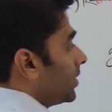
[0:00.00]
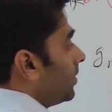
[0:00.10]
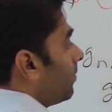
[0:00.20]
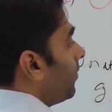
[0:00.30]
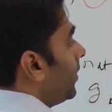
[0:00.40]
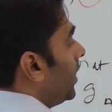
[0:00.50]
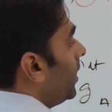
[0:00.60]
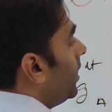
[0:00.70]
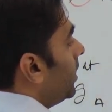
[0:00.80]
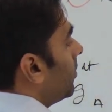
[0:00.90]

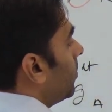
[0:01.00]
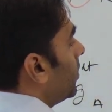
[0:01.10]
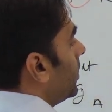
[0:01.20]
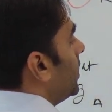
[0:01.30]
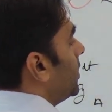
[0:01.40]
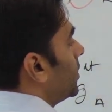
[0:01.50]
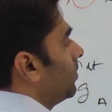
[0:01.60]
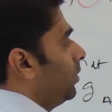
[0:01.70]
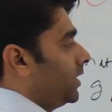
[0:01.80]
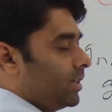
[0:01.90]
field relation.
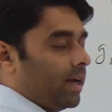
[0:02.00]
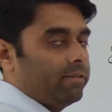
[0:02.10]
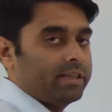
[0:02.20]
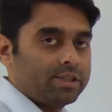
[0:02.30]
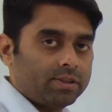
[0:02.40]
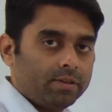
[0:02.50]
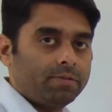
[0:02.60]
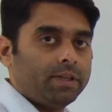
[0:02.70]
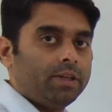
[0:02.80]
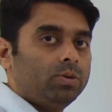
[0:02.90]
What is gravitational
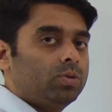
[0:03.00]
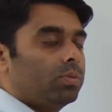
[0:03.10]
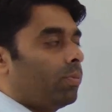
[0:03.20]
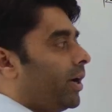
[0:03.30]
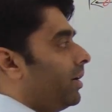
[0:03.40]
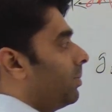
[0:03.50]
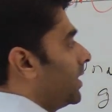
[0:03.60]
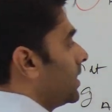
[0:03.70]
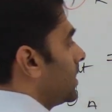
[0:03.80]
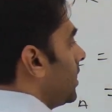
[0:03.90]
field due to a point mass?